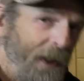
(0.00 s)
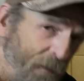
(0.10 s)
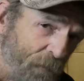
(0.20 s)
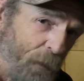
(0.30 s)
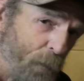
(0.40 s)

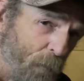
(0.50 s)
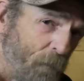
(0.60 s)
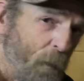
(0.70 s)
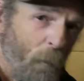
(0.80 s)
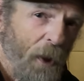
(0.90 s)
And if
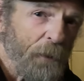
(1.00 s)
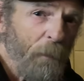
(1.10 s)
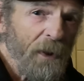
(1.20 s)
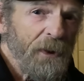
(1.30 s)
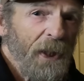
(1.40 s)
you've watched
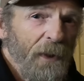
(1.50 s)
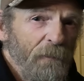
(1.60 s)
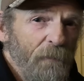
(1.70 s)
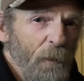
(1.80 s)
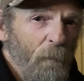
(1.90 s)
my
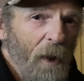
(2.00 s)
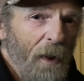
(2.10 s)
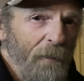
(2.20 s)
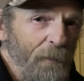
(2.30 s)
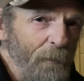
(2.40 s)
channel for a
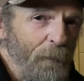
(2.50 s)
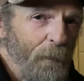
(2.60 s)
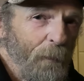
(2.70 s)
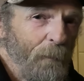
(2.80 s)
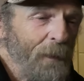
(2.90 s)
while, you
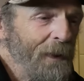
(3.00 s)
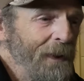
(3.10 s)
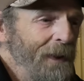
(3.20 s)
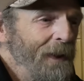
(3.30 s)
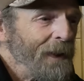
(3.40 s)
know
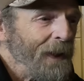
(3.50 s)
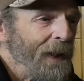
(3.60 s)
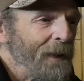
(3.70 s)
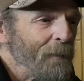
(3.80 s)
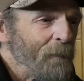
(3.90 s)

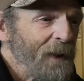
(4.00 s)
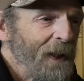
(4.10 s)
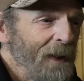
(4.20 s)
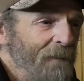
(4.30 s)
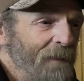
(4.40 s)
that we
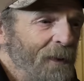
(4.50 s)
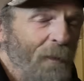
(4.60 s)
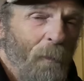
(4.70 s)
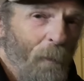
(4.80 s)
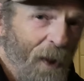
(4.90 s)
have
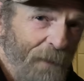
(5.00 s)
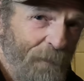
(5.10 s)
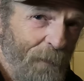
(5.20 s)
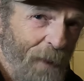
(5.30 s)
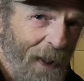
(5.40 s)
quite a
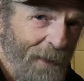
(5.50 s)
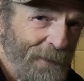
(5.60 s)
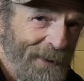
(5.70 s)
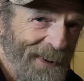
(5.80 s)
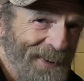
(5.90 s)
few
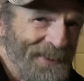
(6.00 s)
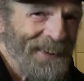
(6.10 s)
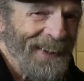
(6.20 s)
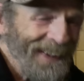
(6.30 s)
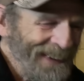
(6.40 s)
allergies.